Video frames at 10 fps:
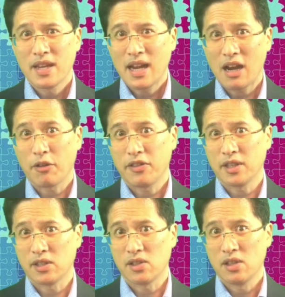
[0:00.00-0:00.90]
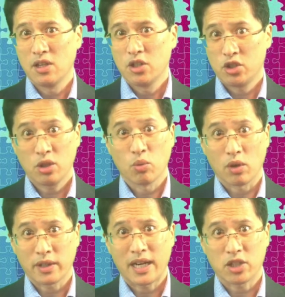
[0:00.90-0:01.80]
how things should
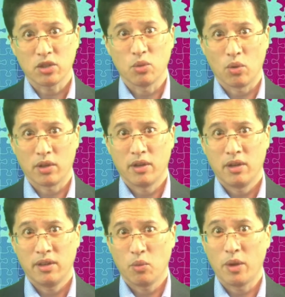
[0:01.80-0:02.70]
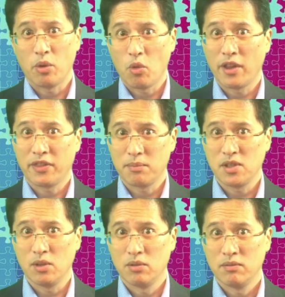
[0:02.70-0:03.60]
work actually work the way we want them
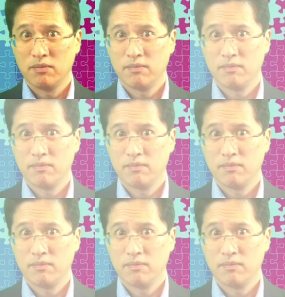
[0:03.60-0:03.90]
to.